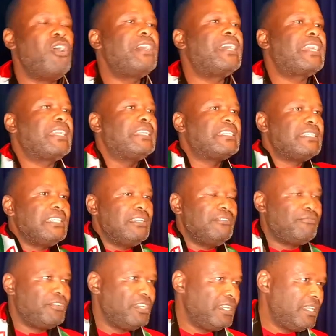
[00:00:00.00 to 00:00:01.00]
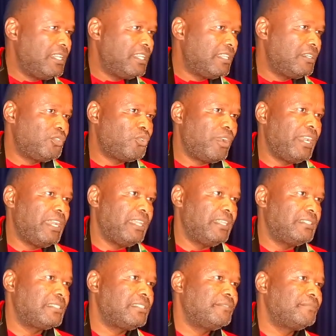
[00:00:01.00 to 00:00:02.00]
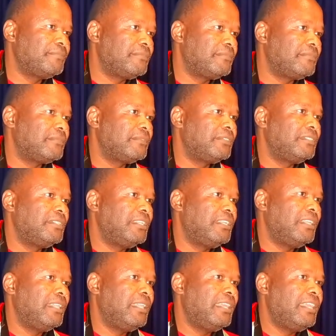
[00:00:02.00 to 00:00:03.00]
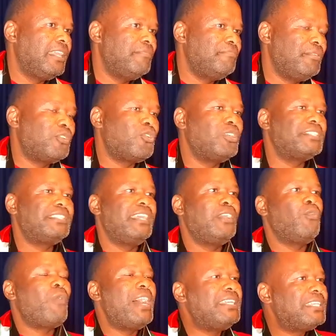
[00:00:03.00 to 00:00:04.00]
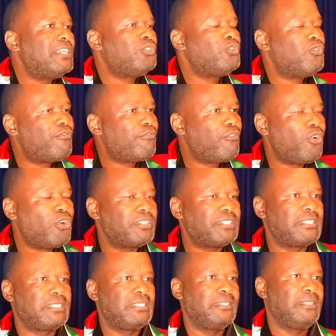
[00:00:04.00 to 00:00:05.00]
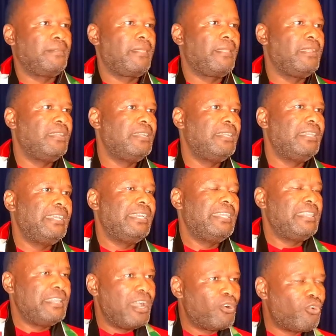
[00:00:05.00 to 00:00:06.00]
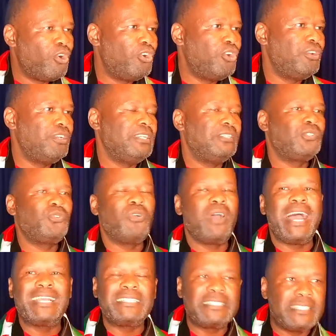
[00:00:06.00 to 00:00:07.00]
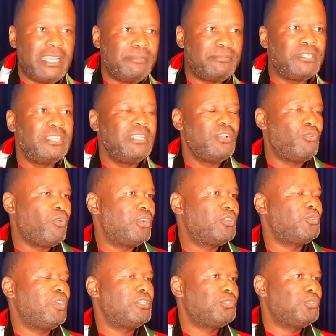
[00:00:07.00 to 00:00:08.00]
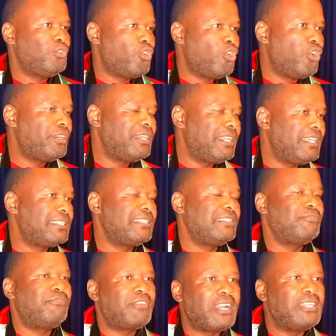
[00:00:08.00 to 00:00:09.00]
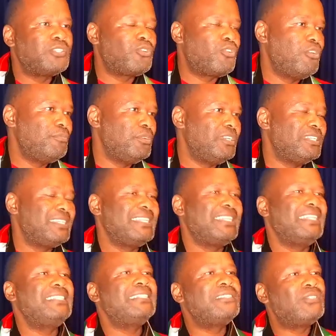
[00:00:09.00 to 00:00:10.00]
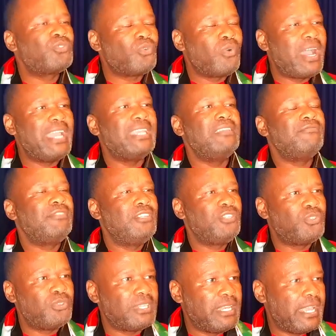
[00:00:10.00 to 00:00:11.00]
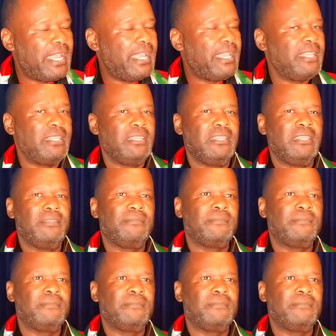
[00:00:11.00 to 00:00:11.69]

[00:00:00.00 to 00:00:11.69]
concrete even in the toilets, because they wanted to force their colonies to accept what was known as the French community. This is why even today,